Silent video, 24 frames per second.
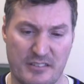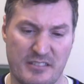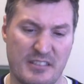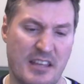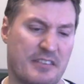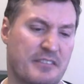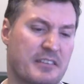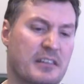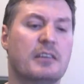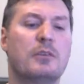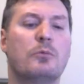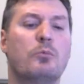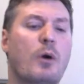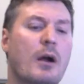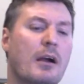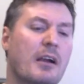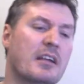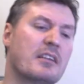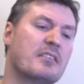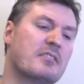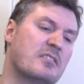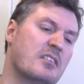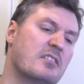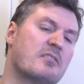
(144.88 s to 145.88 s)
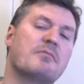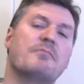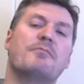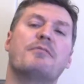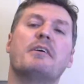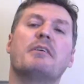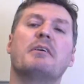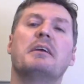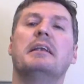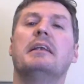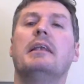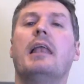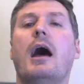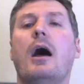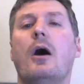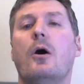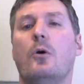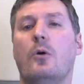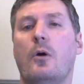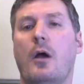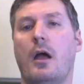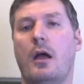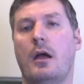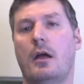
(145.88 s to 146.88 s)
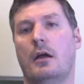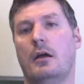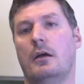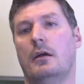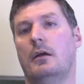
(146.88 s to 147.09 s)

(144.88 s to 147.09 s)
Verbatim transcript: There's nothing to worry. It's just very low